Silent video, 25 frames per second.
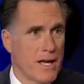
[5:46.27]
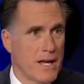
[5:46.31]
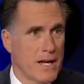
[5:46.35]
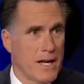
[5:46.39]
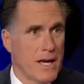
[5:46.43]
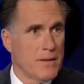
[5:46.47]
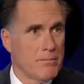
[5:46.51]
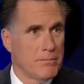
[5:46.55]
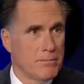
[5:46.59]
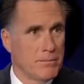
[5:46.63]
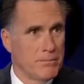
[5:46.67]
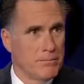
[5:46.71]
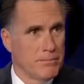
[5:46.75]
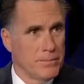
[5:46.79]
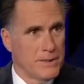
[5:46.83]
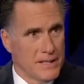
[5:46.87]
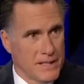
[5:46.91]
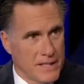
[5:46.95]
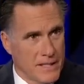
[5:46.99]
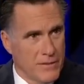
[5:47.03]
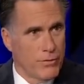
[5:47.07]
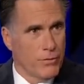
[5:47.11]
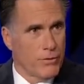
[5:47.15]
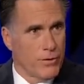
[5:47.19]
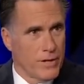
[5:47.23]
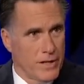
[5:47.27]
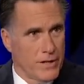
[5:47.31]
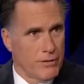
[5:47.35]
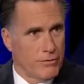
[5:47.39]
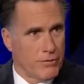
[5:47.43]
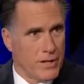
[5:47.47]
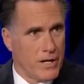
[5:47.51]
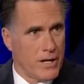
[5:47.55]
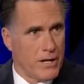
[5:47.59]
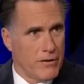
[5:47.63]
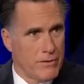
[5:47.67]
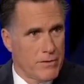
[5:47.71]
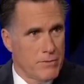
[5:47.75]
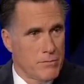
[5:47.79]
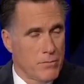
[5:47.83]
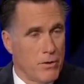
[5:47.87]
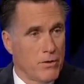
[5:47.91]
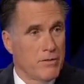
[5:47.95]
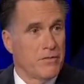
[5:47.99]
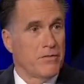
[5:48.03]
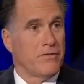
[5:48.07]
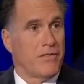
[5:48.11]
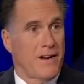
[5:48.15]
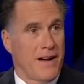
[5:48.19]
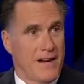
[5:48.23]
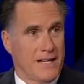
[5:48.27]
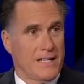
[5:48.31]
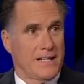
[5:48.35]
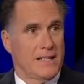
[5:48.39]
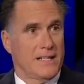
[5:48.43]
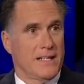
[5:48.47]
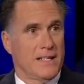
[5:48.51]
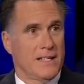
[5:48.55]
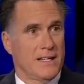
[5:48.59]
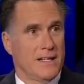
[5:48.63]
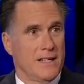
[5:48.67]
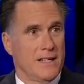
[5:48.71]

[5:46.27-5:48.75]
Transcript: and I believe we're in a recovery mode finally.